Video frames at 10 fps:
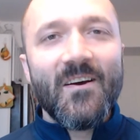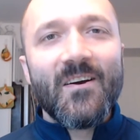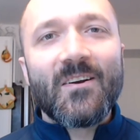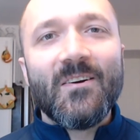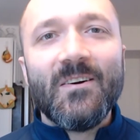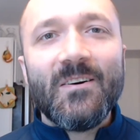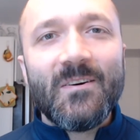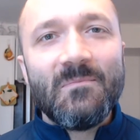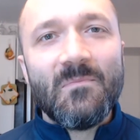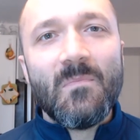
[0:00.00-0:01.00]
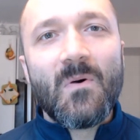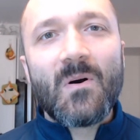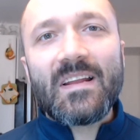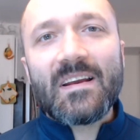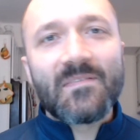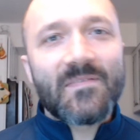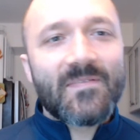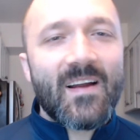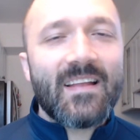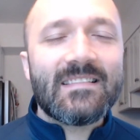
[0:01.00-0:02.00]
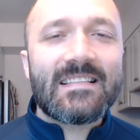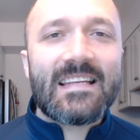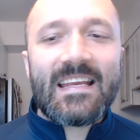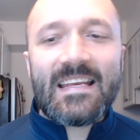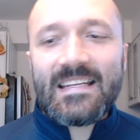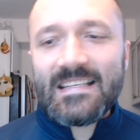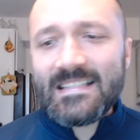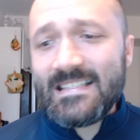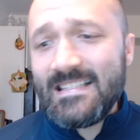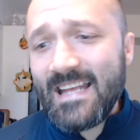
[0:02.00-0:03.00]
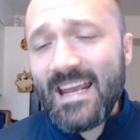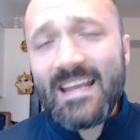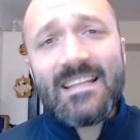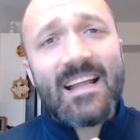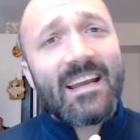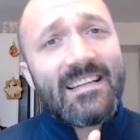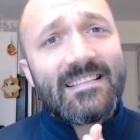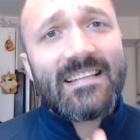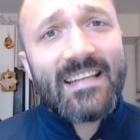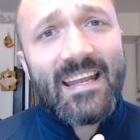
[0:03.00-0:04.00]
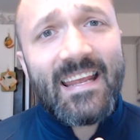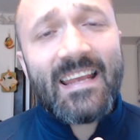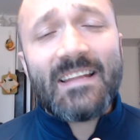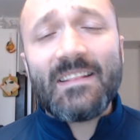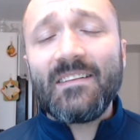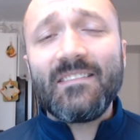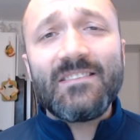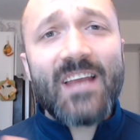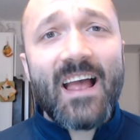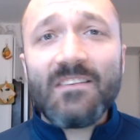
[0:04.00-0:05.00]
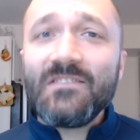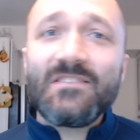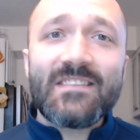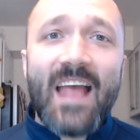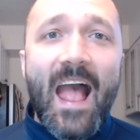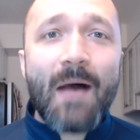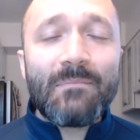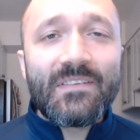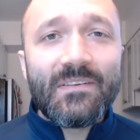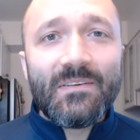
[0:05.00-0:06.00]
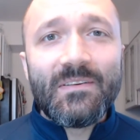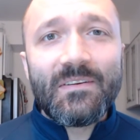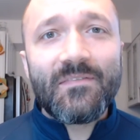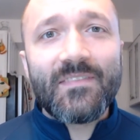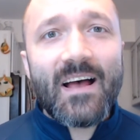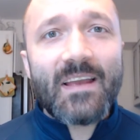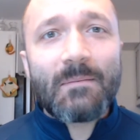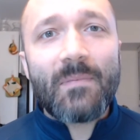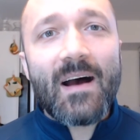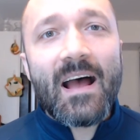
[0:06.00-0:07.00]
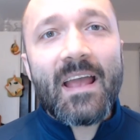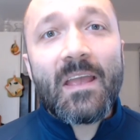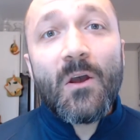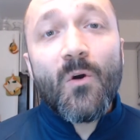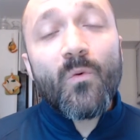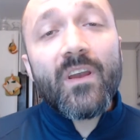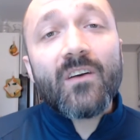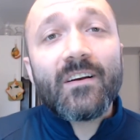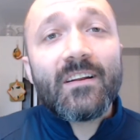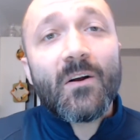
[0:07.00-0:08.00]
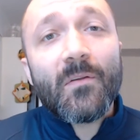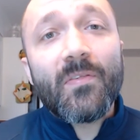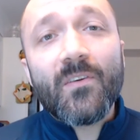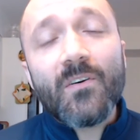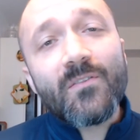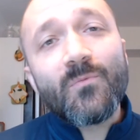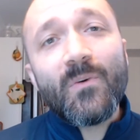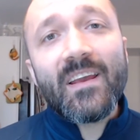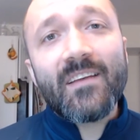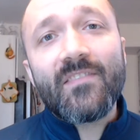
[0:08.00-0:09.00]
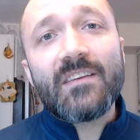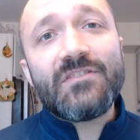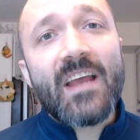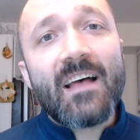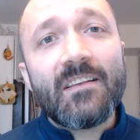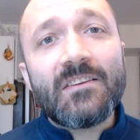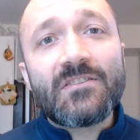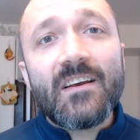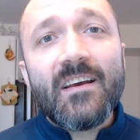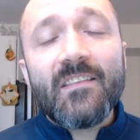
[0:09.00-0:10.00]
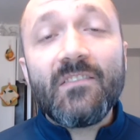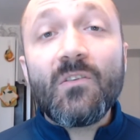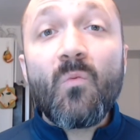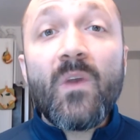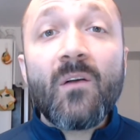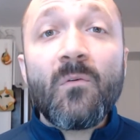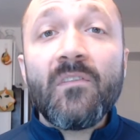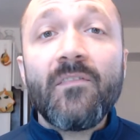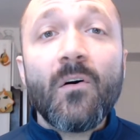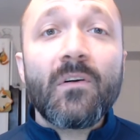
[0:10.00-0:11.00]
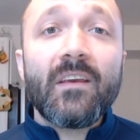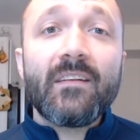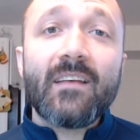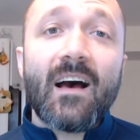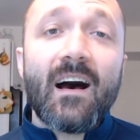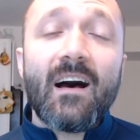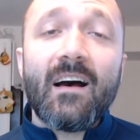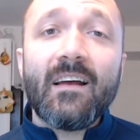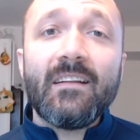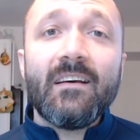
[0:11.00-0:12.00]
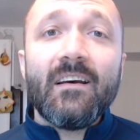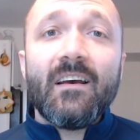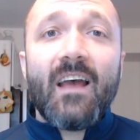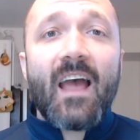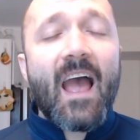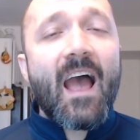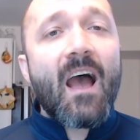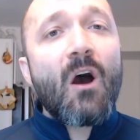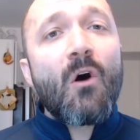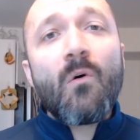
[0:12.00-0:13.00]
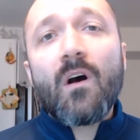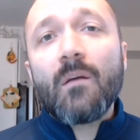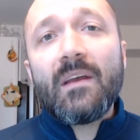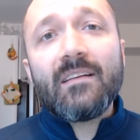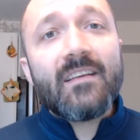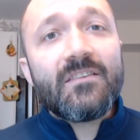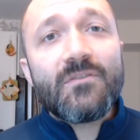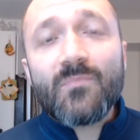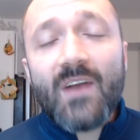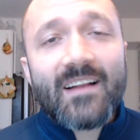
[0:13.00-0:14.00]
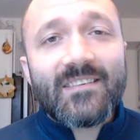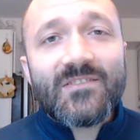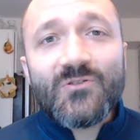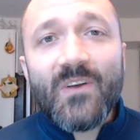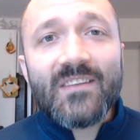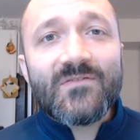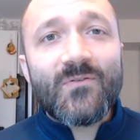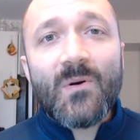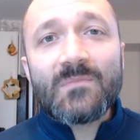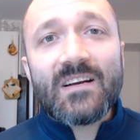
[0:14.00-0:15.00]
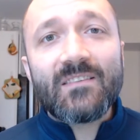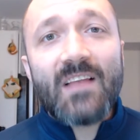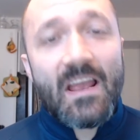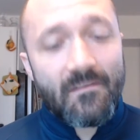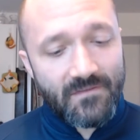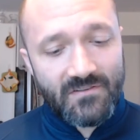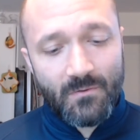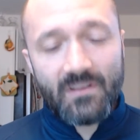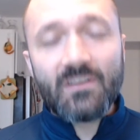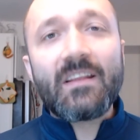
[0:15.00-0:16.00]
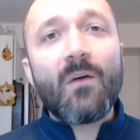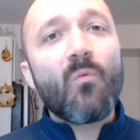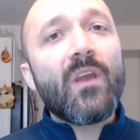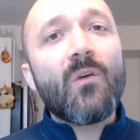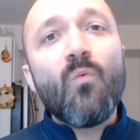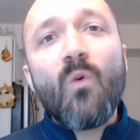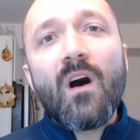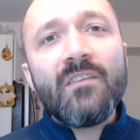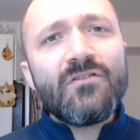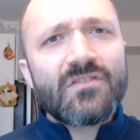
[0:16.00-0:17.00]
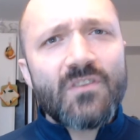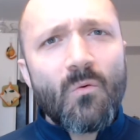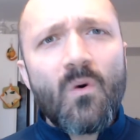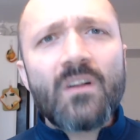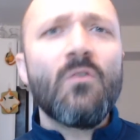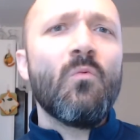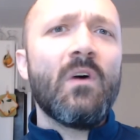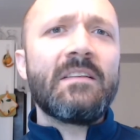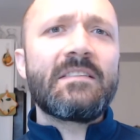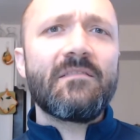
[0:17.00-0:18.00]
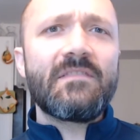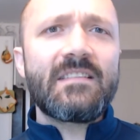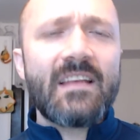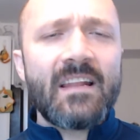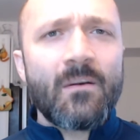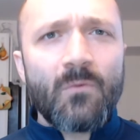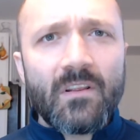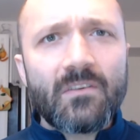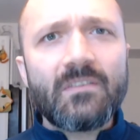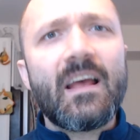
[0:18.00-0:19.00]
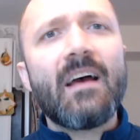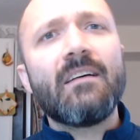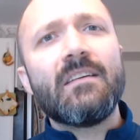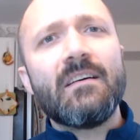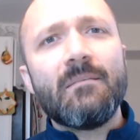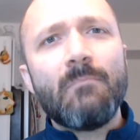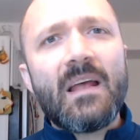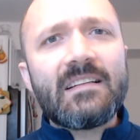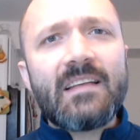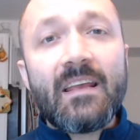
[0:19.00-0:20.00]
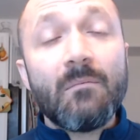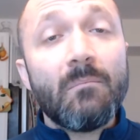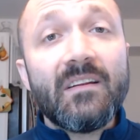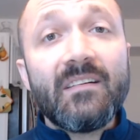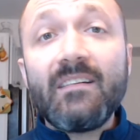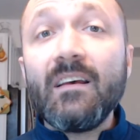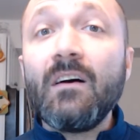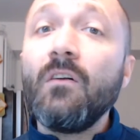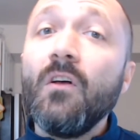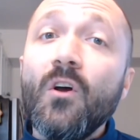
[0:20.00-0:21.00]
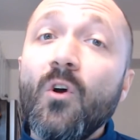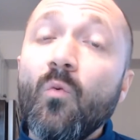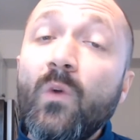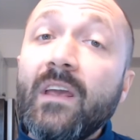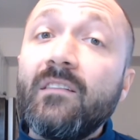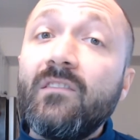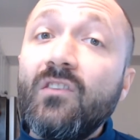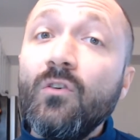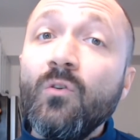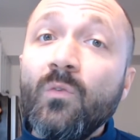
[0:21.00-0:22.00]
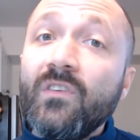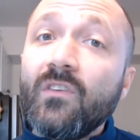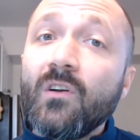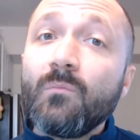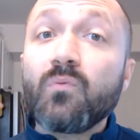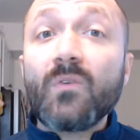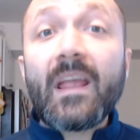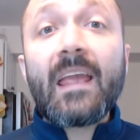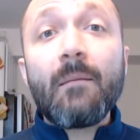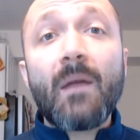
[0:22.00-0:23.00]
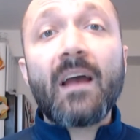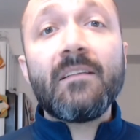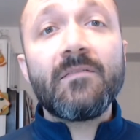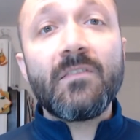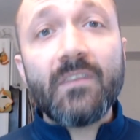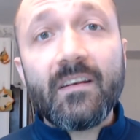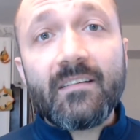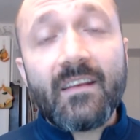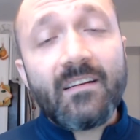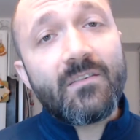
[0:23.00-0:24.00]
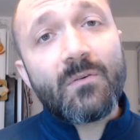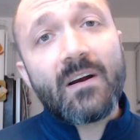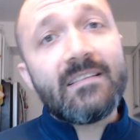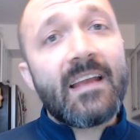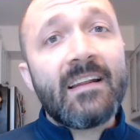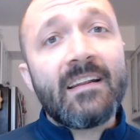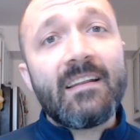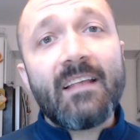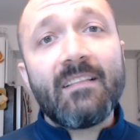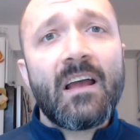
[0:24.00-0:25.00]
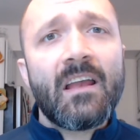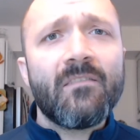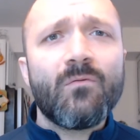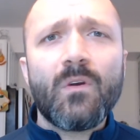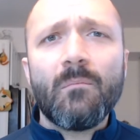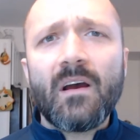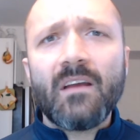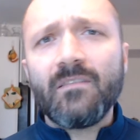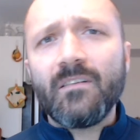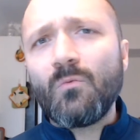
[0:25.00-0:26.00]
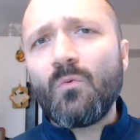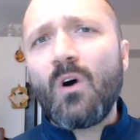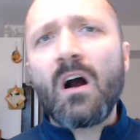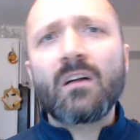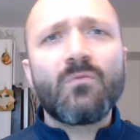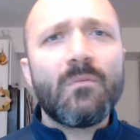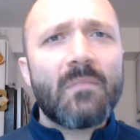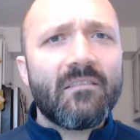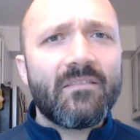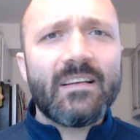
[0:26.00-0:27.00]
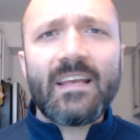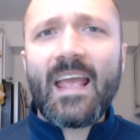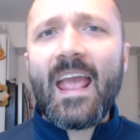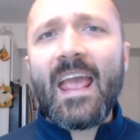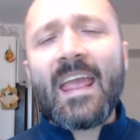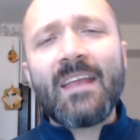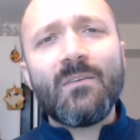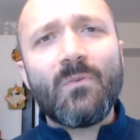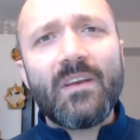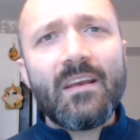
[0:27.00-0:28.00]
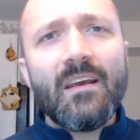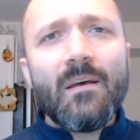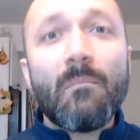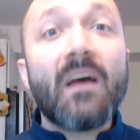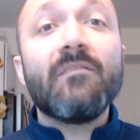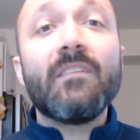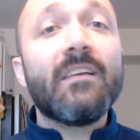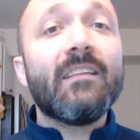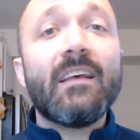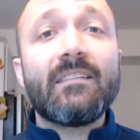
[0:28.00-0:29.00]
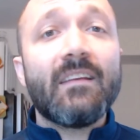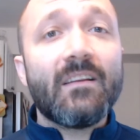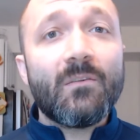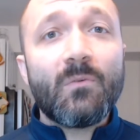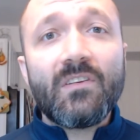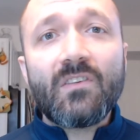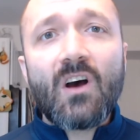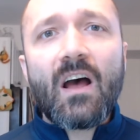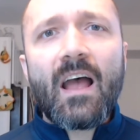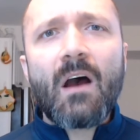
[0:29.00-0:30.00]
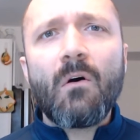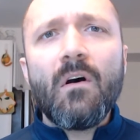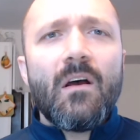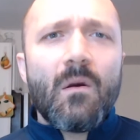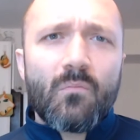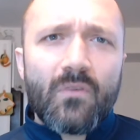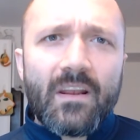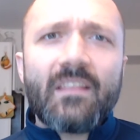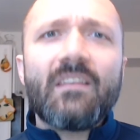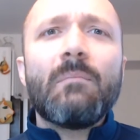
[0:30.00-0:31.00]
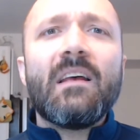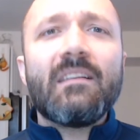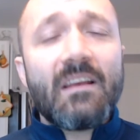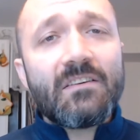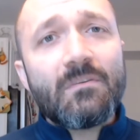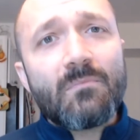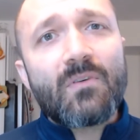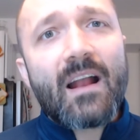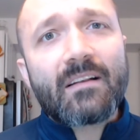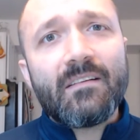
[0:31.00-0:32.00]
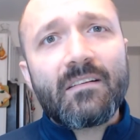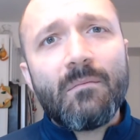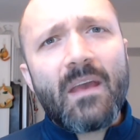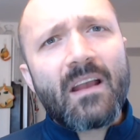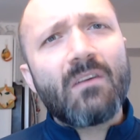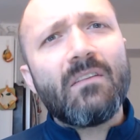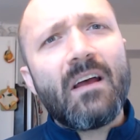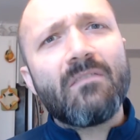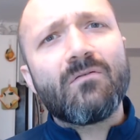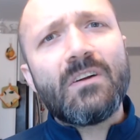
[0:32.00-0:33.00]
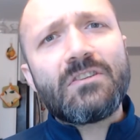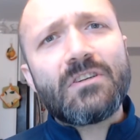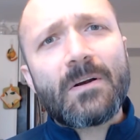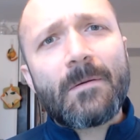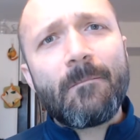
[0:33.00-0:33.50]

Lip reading: Good morning, friends. It is day 19. This challenge is absolutely flying by. We are in our third week of the challenge. This is the week we focus on how our meditation practice transforms our life. So we looked at week one, just the 101s of sitting. We learned how to meditate and be still. Week two, we started bringing mindfulness into our day-to-day life. We mindfully walked, we mindfully ate, we mindfully listened. We saw how bringing this meditation practice can make our life richer.